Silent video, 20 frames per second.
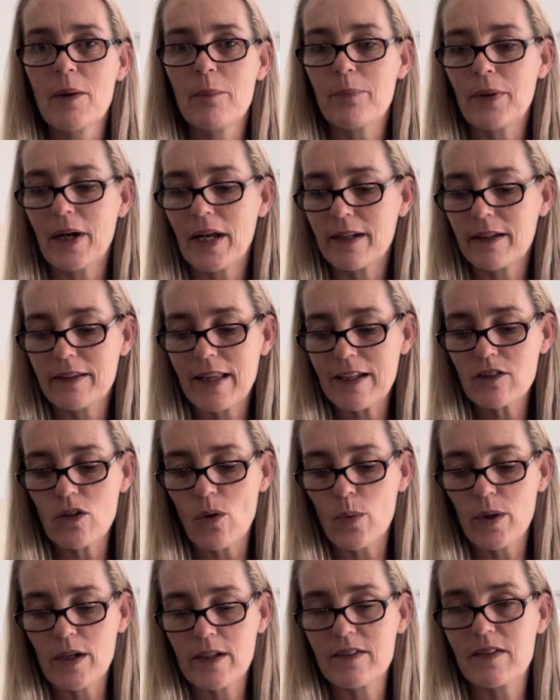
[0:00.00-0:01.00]
But that's
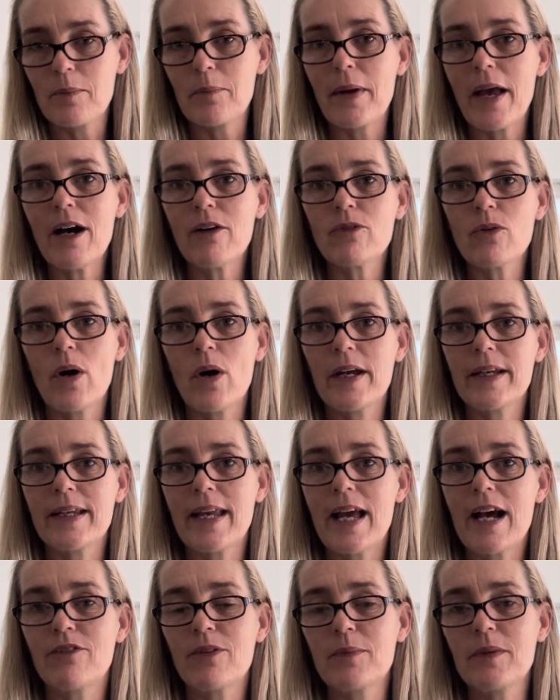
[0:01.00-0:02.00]
not what it's about right
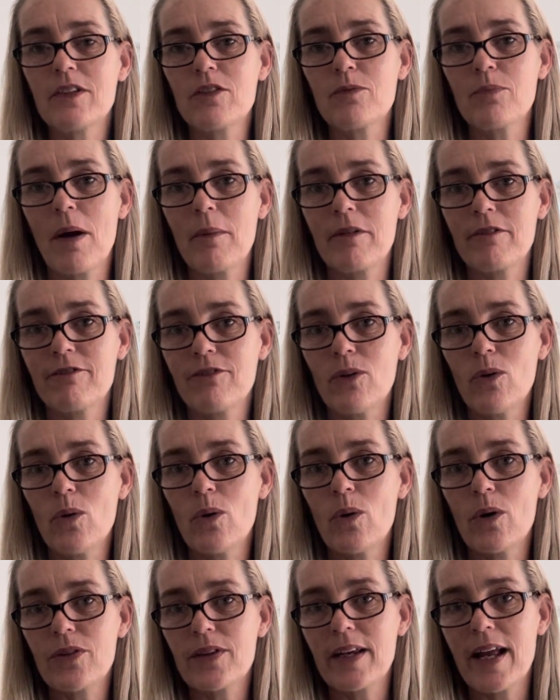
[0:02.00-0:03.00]
now. From this moment
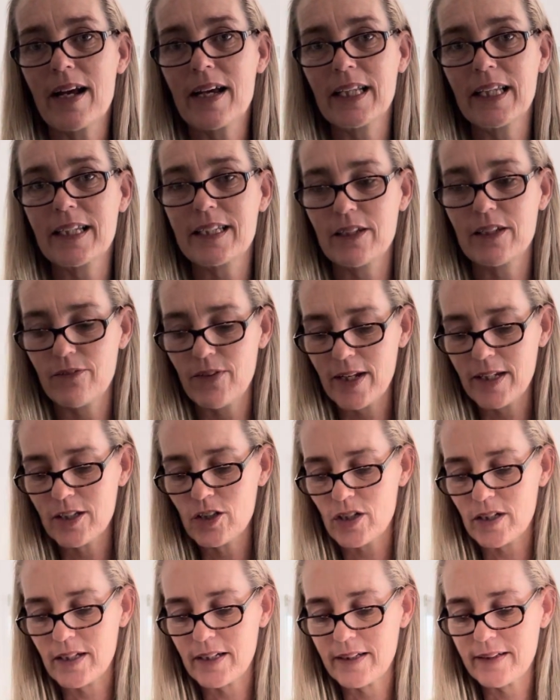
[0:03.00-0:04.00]
forth in our collective
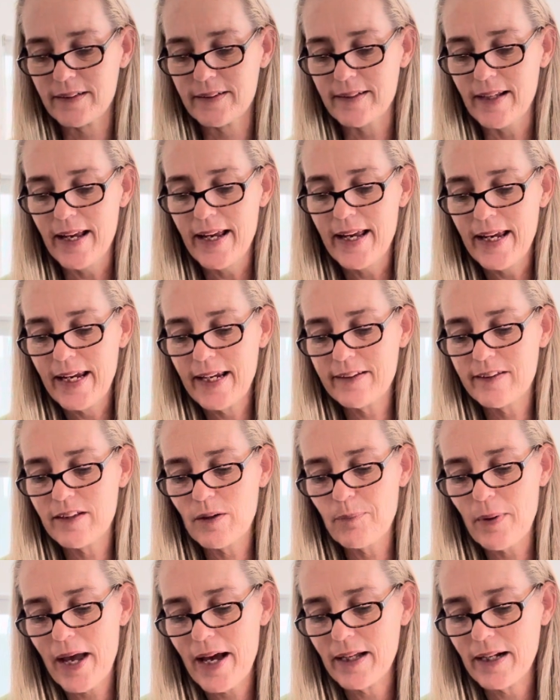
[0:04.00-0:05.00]
energies, it's
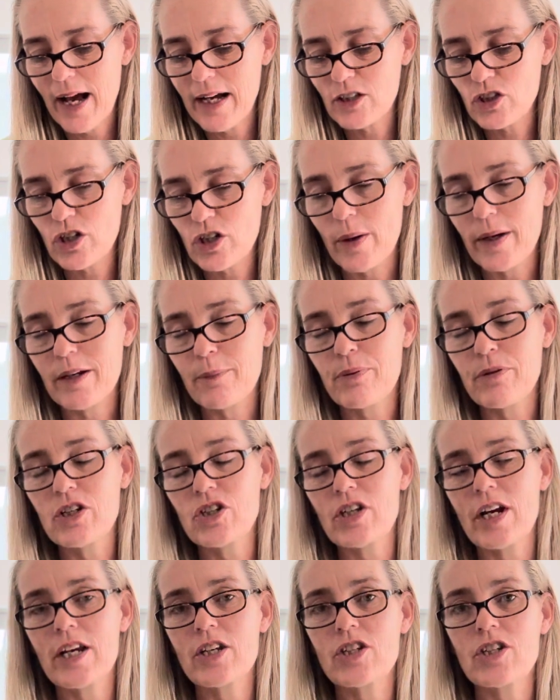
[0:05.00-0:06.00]
about us showing
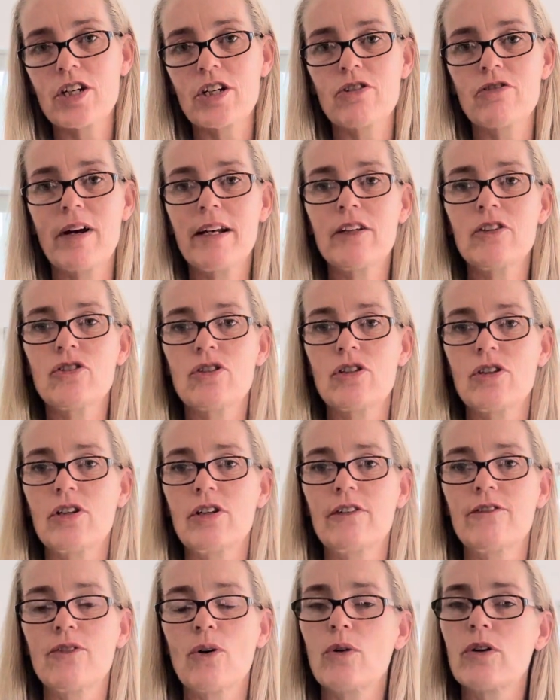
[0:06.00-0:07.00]
appreciation and
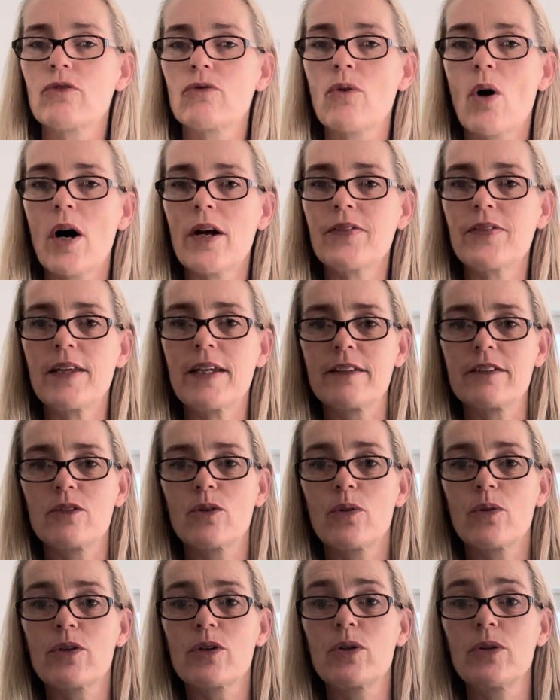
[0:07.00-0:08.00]
gratitude for all the right things and
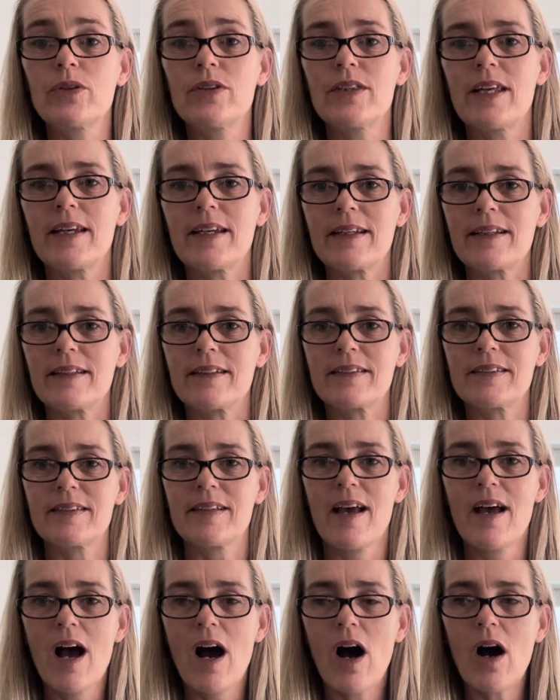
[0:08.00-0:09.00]
all the good things.
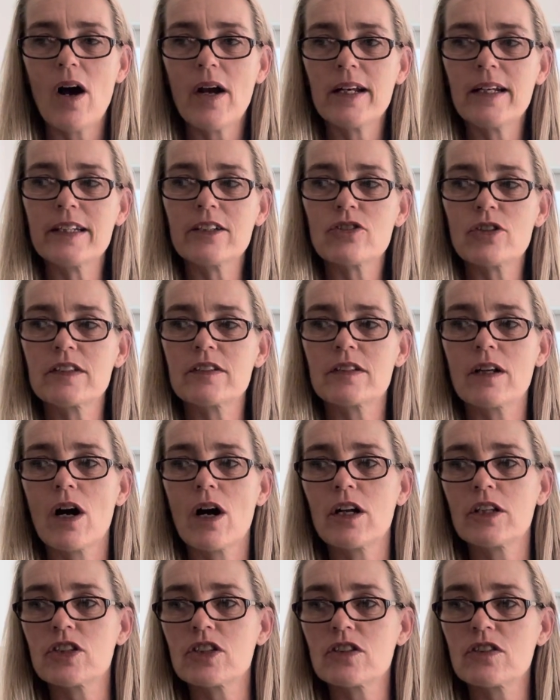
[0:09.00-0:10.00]

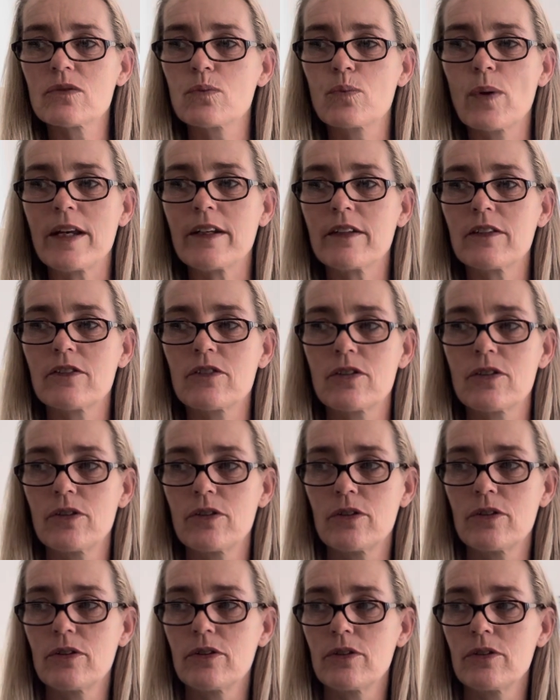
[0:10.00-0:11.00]
I just went
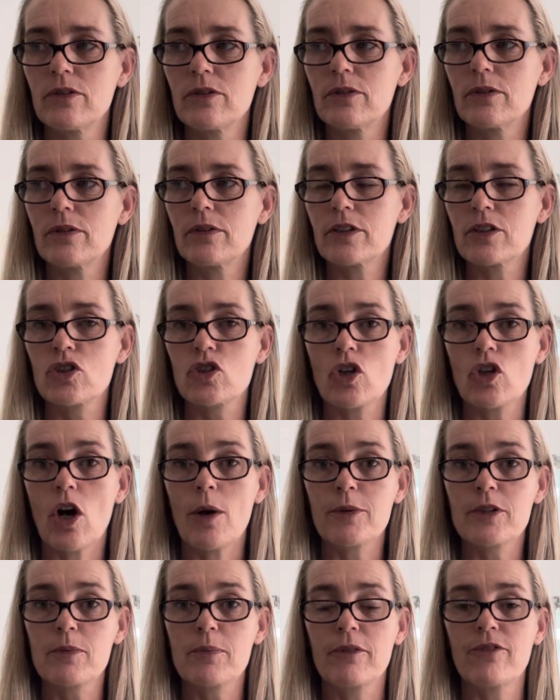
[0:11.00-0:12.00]
to the
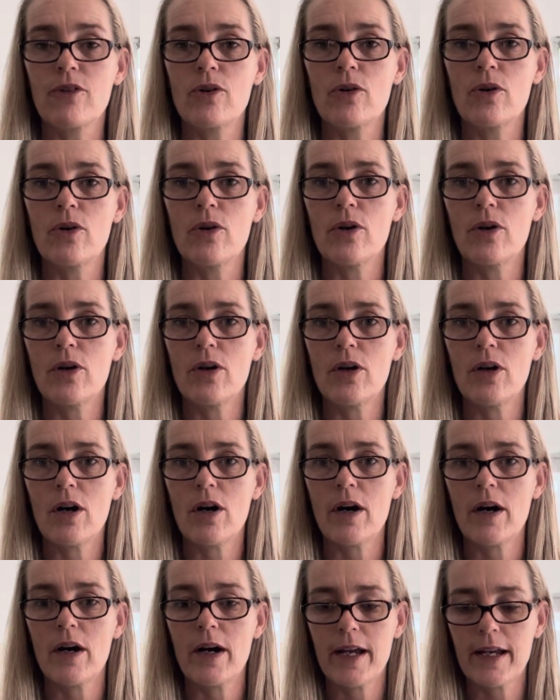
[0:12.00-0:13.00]
shops before
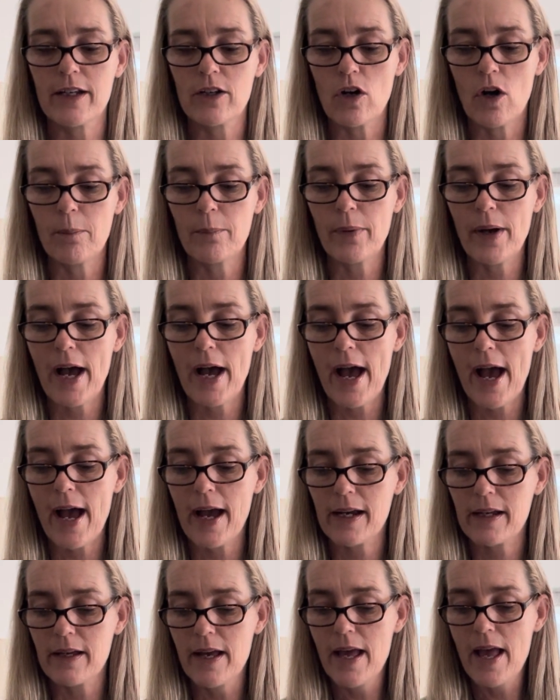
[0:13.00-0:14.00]
I got
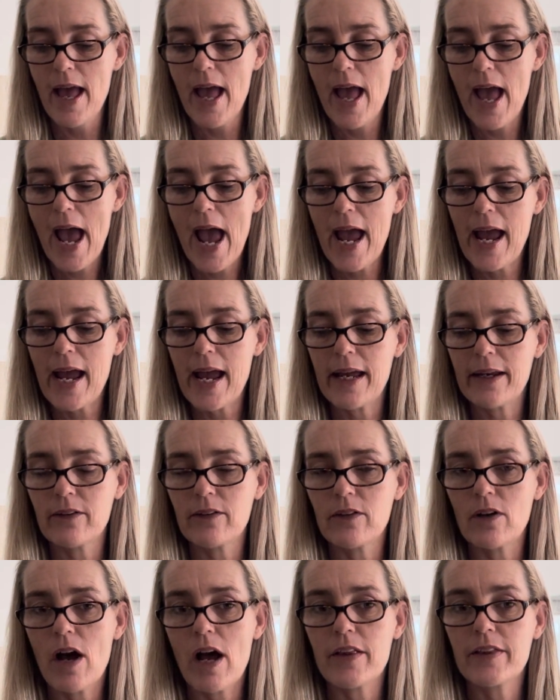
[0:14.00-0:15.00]
back,
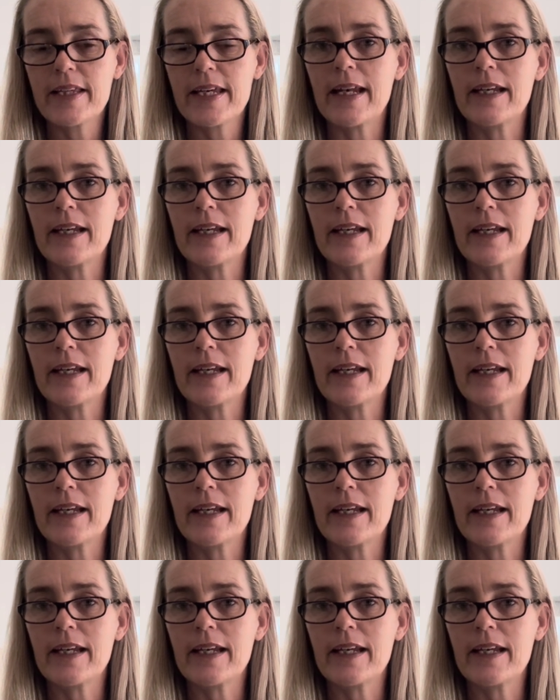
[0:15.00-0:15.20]
and the